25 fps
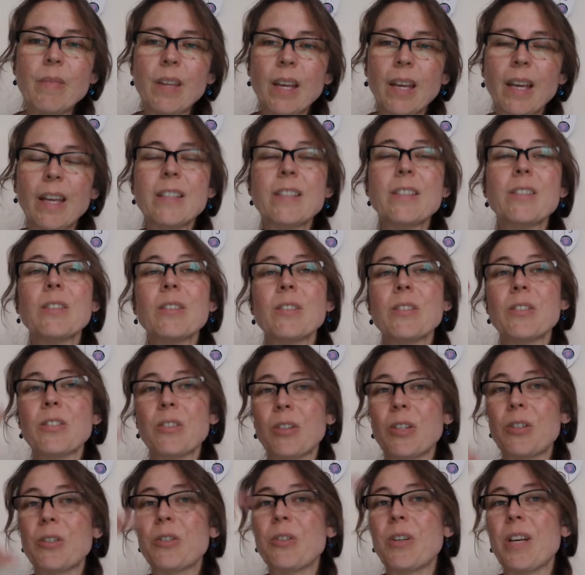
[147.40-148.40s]
And
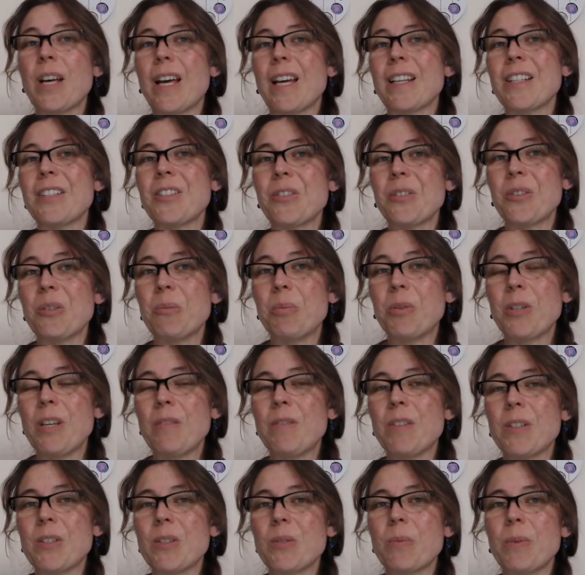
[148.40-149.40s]
sorry, to add to the
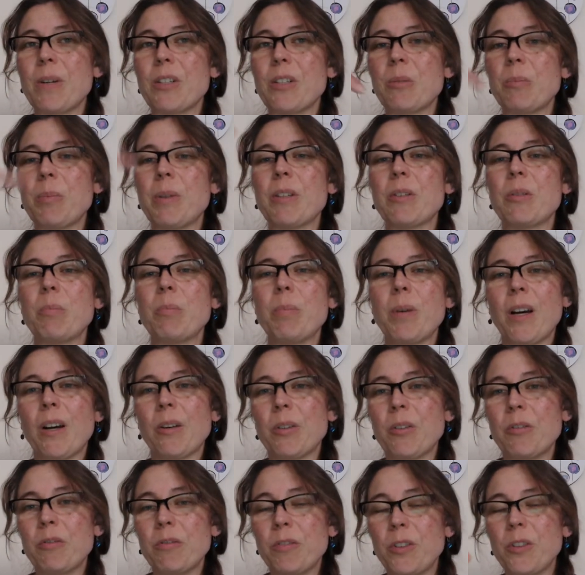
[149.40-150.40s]
previous one about the
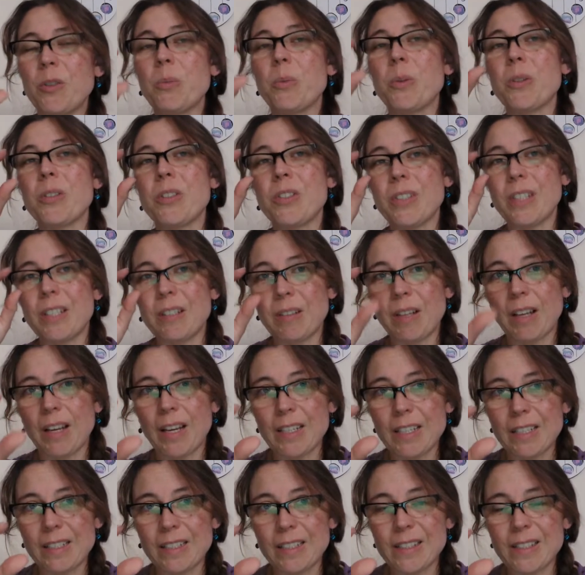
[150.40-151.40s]
power few, what your
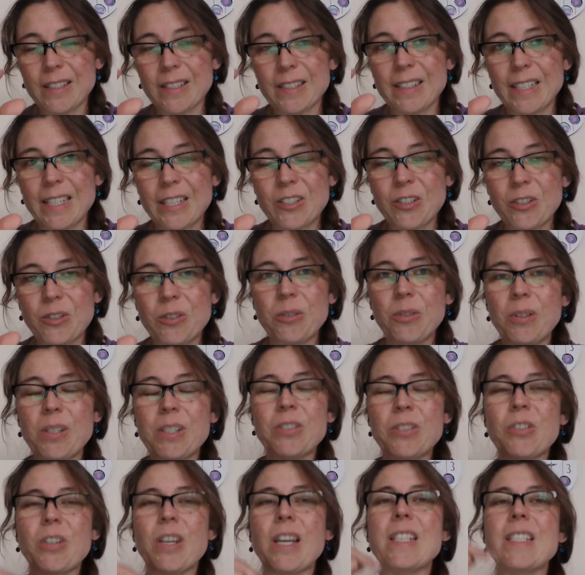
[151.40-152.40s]
analysts need to do is
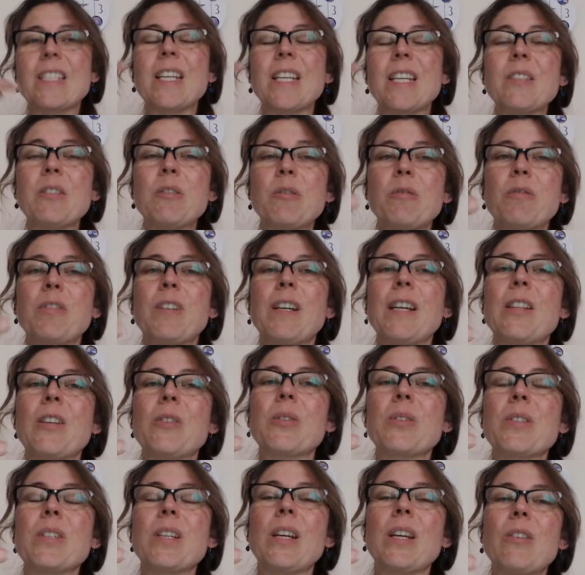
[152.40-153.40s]
to identify
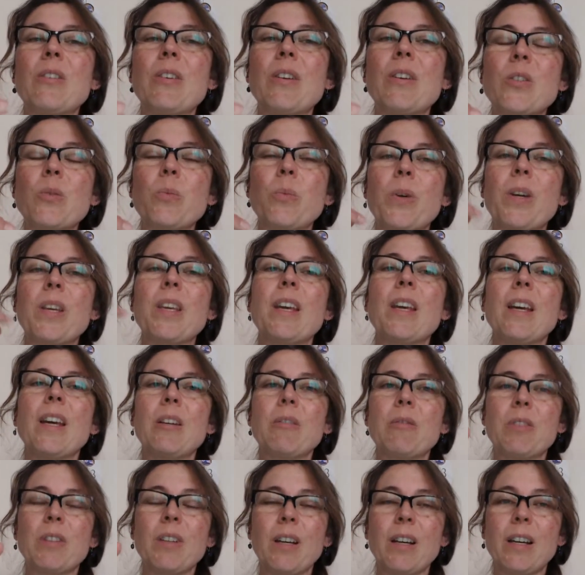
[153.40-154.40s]
those areas where you
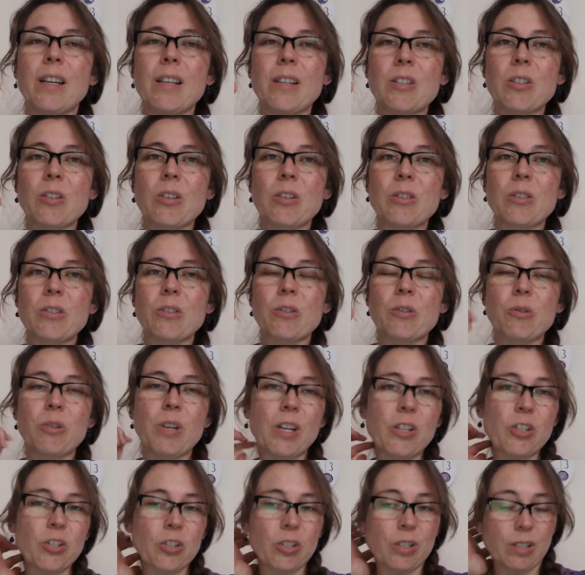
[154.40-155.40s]
have the highest
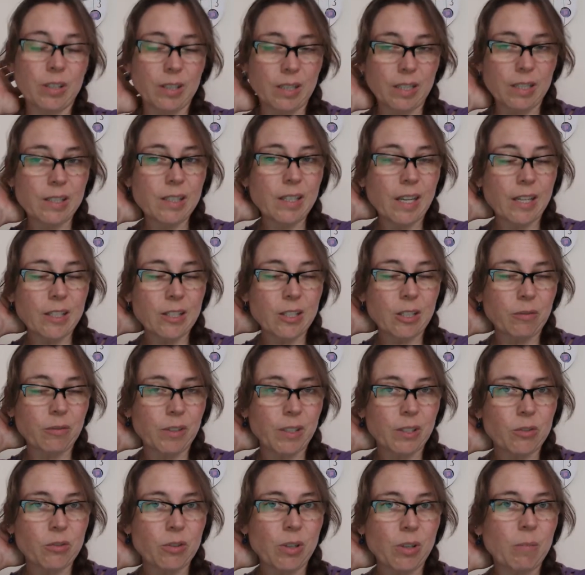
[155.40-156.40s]
concentration, in this case of
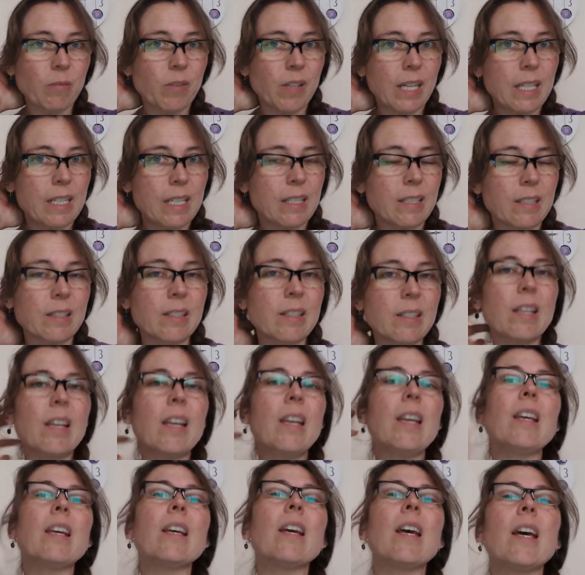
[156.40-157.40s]
extreme violence,
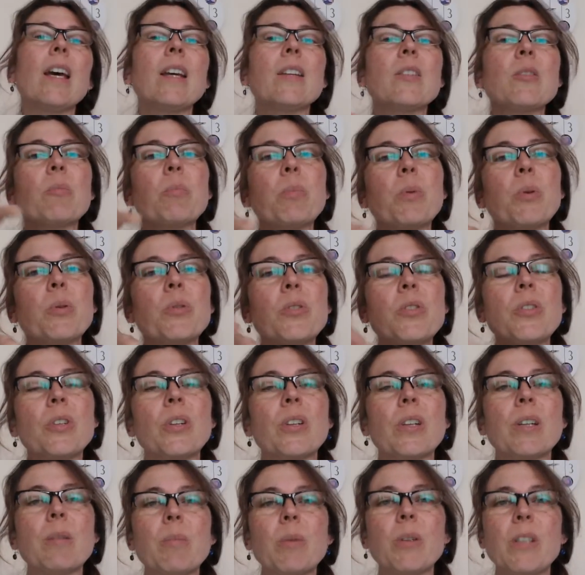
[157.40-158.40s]
and put
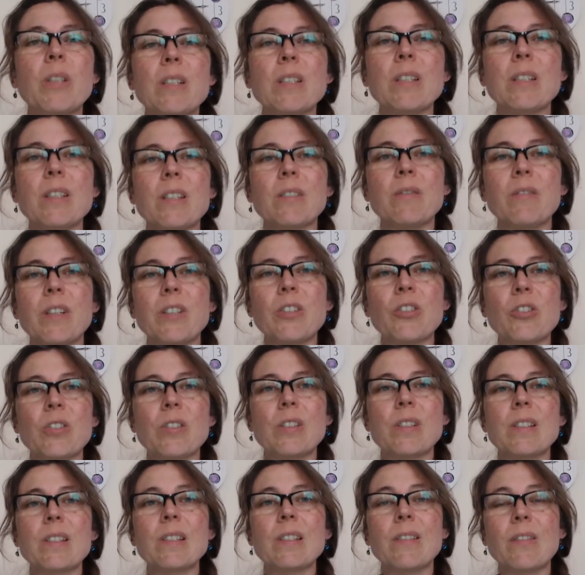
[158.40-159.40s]
your police
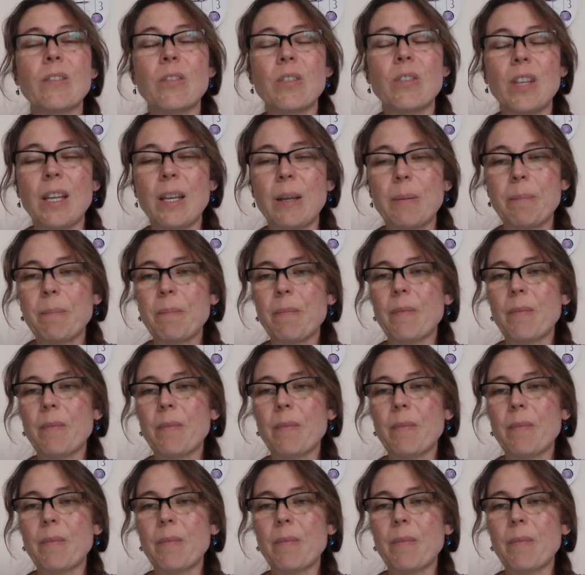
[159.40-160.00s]
interventions there.